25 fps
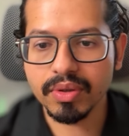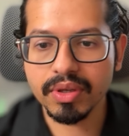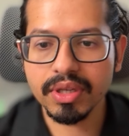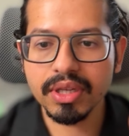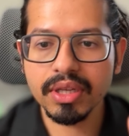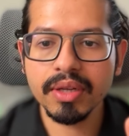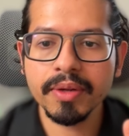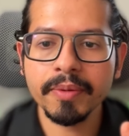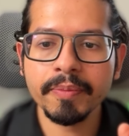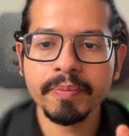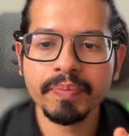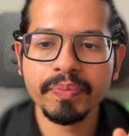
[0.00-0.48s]

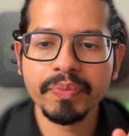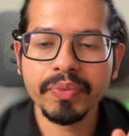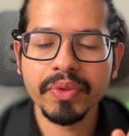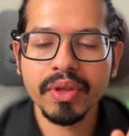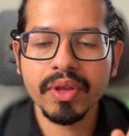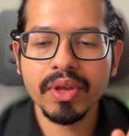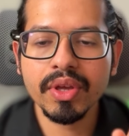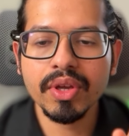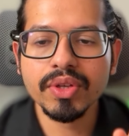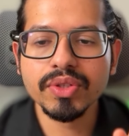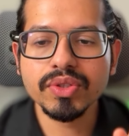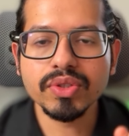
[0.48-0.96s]
Okay,
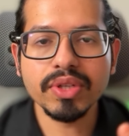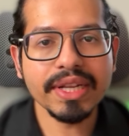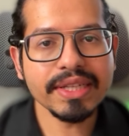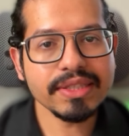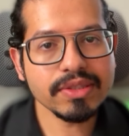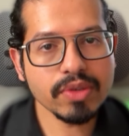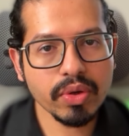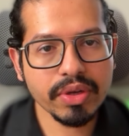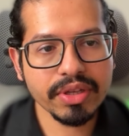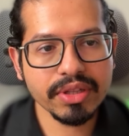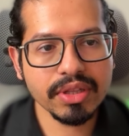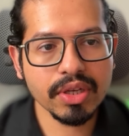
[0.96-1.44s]
so
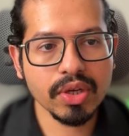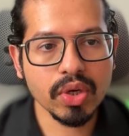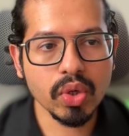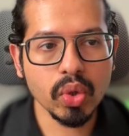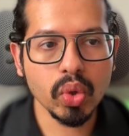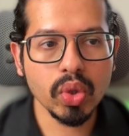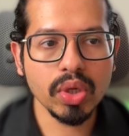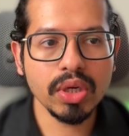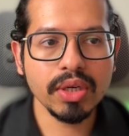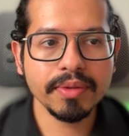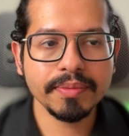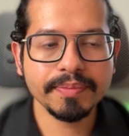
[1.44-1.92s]
let's look at the
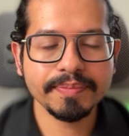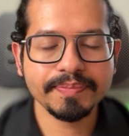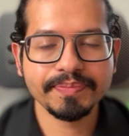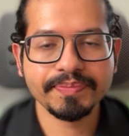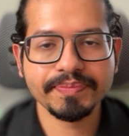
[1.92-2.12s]
code.